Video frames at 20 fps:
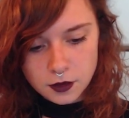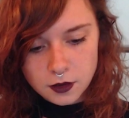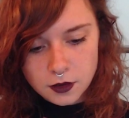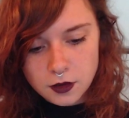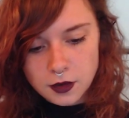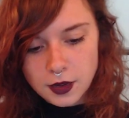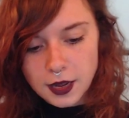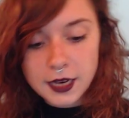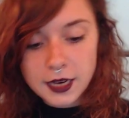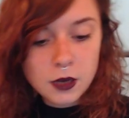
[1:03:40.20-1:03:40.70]

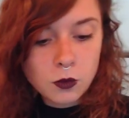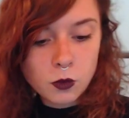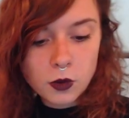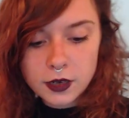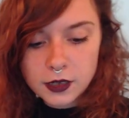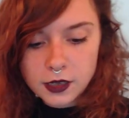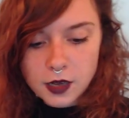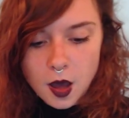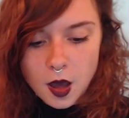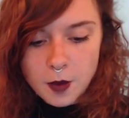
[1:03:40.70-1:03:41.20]
Anyone
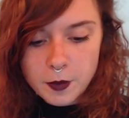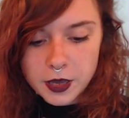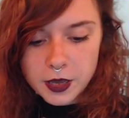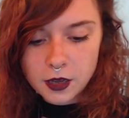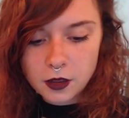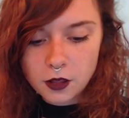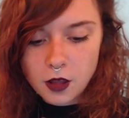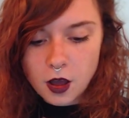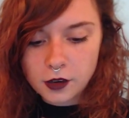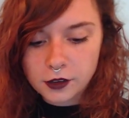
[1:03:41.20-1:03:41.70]
coming
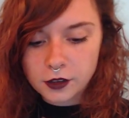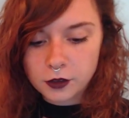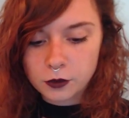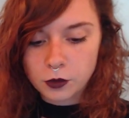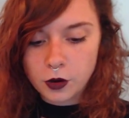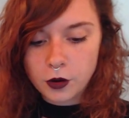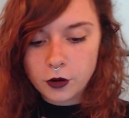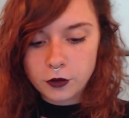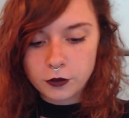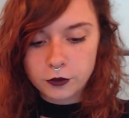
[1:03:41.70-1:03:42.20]
along the
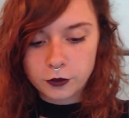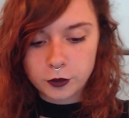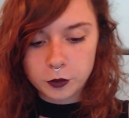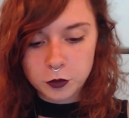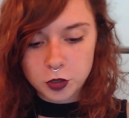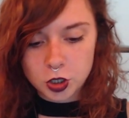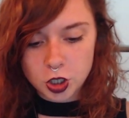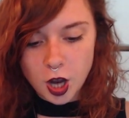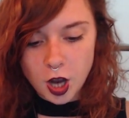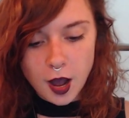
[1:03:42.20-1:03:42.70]
road from
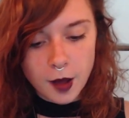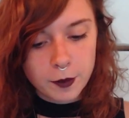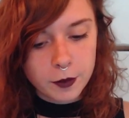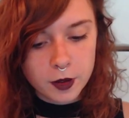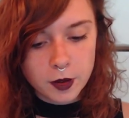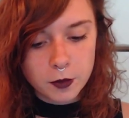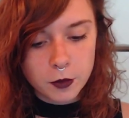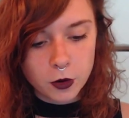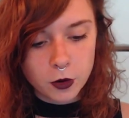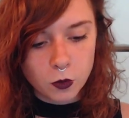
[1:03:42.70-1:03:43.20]

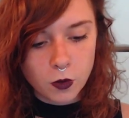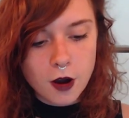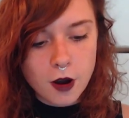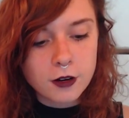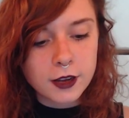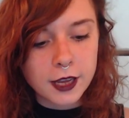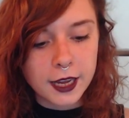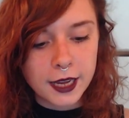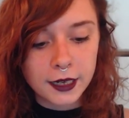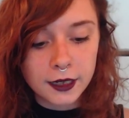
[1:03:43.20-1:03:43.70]
Chobham or
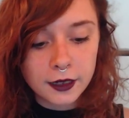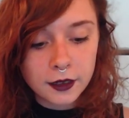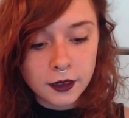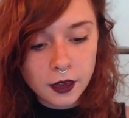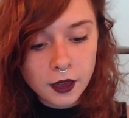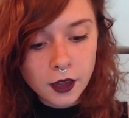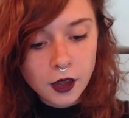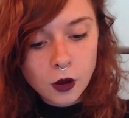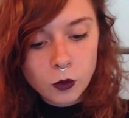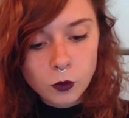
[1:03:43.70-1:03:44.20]
Woking
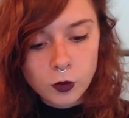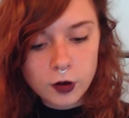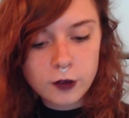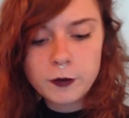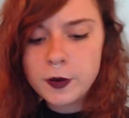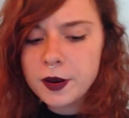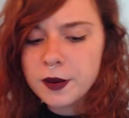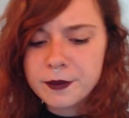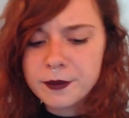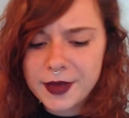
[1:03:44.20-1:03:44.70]
would have
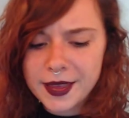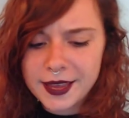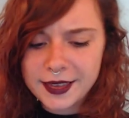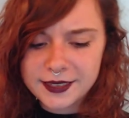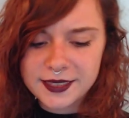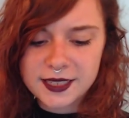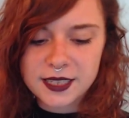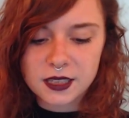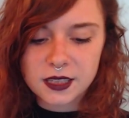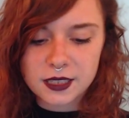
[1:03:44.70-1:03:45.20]
been
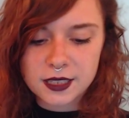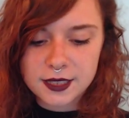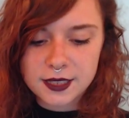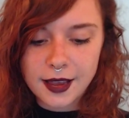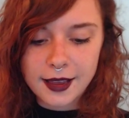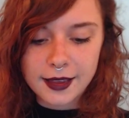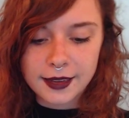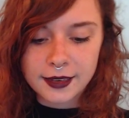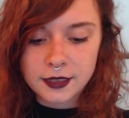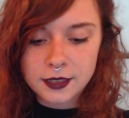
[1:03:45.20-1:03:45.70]
amazed at the
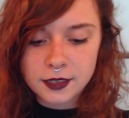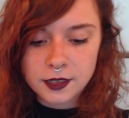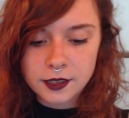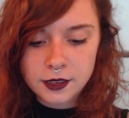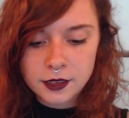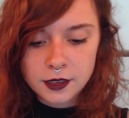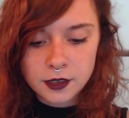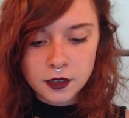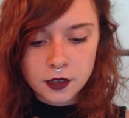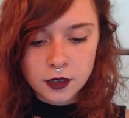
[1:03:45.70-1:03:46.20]
sight.
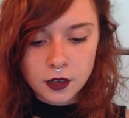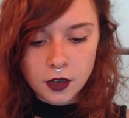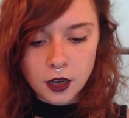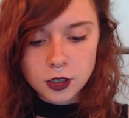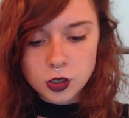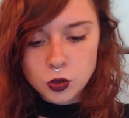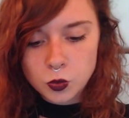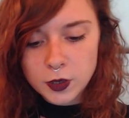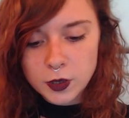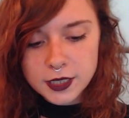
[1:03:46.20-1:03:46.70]
A
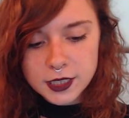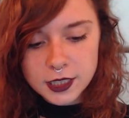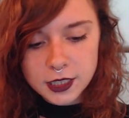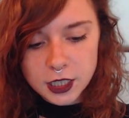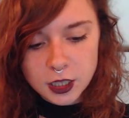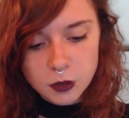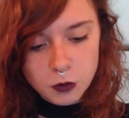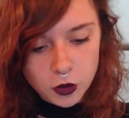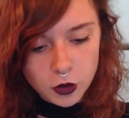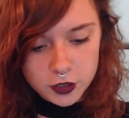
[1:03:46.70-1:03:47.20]

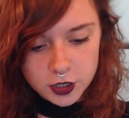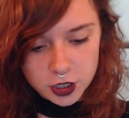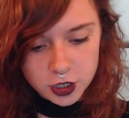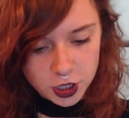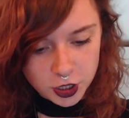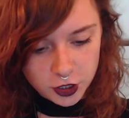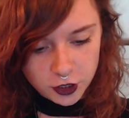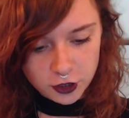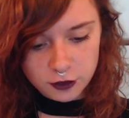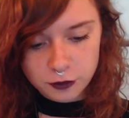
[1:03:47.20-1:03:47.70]
dwindling
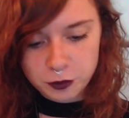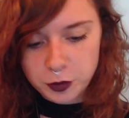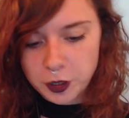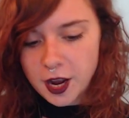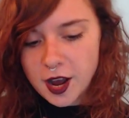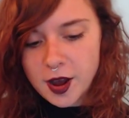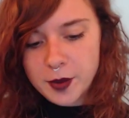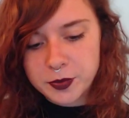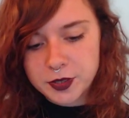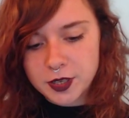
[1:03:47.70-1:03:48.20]
multitude of
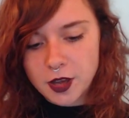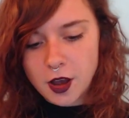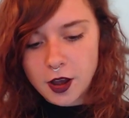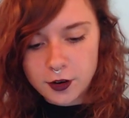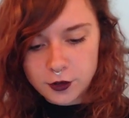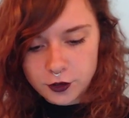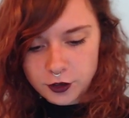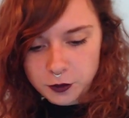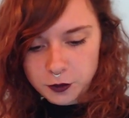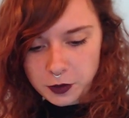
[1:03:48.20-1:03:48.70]
perhaps
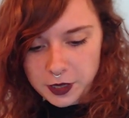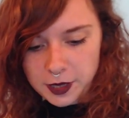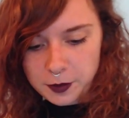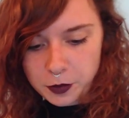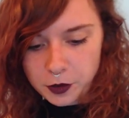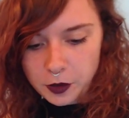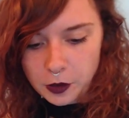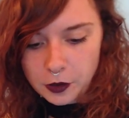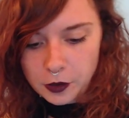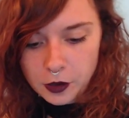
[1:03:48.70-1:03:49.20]
100
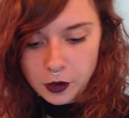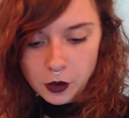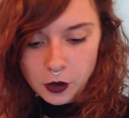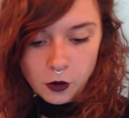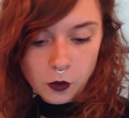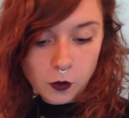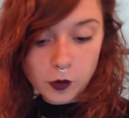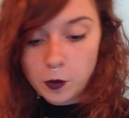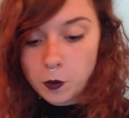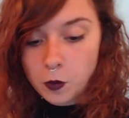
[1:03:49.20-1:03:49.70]
people
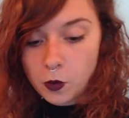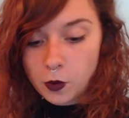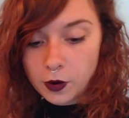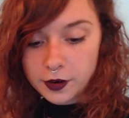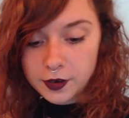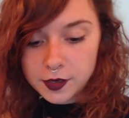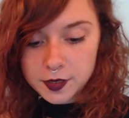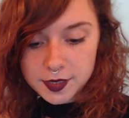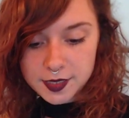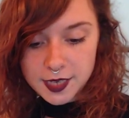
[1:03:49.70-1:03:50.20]
or
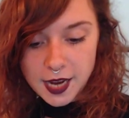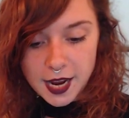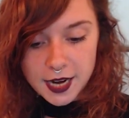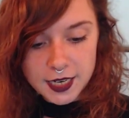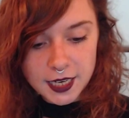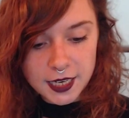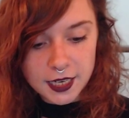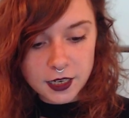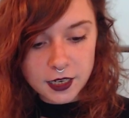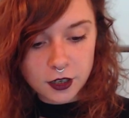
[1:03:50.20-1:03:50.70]
more
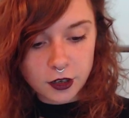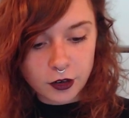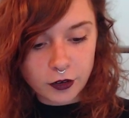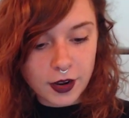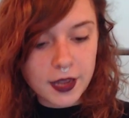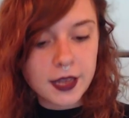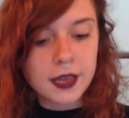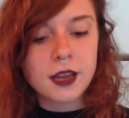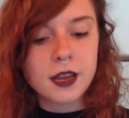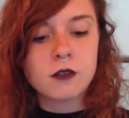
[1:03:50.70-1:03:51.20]
standing in a
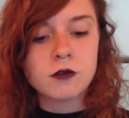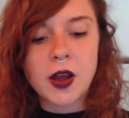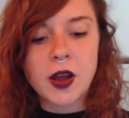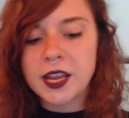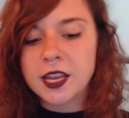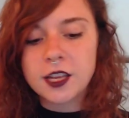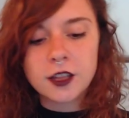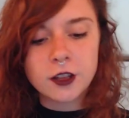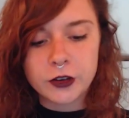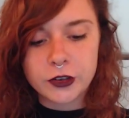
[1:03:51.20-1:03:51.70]
great
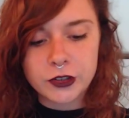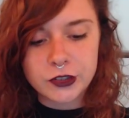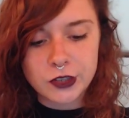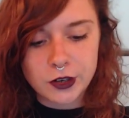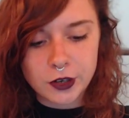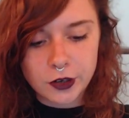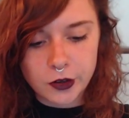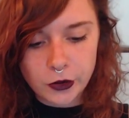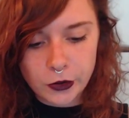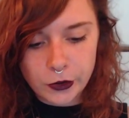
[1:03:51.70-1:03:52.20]
irregular
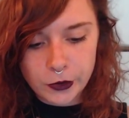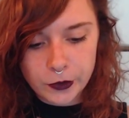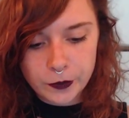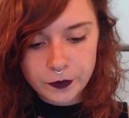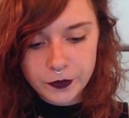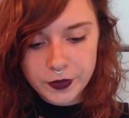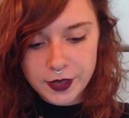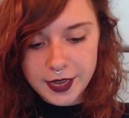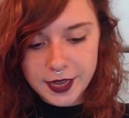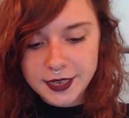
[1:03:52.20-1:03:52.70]
circle,
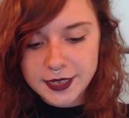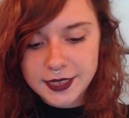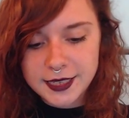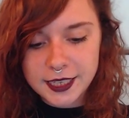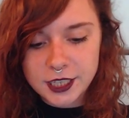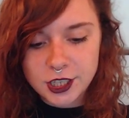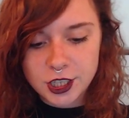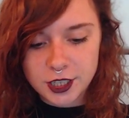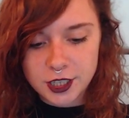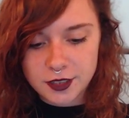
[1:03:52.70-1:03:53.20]
in
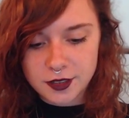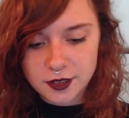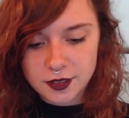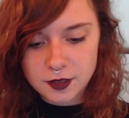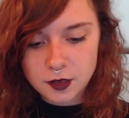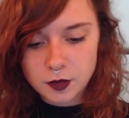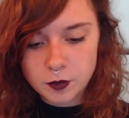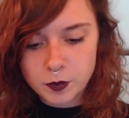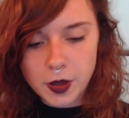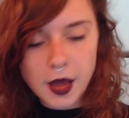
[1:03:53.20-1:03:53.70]
ditches,
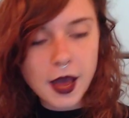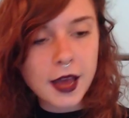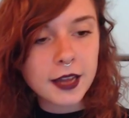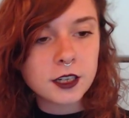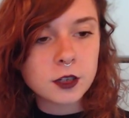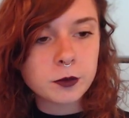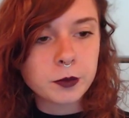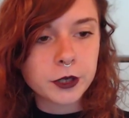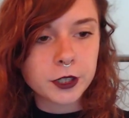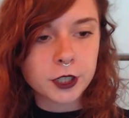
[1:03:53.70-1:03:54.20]

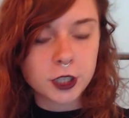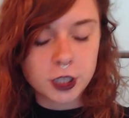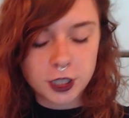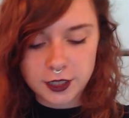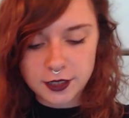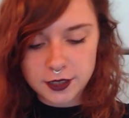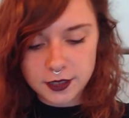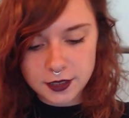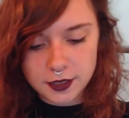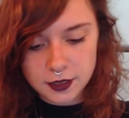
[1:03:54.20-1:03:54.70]
behind
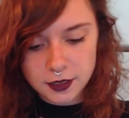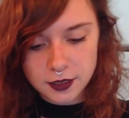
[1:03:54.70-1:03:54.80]
bushes,